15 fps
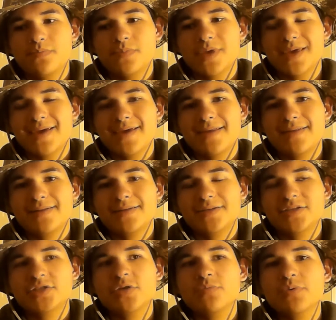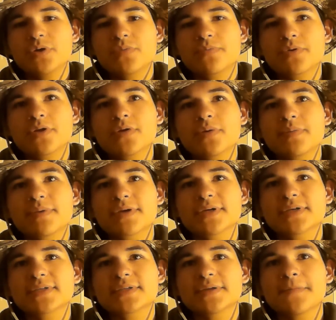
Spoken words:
And just don't put a bullet weight because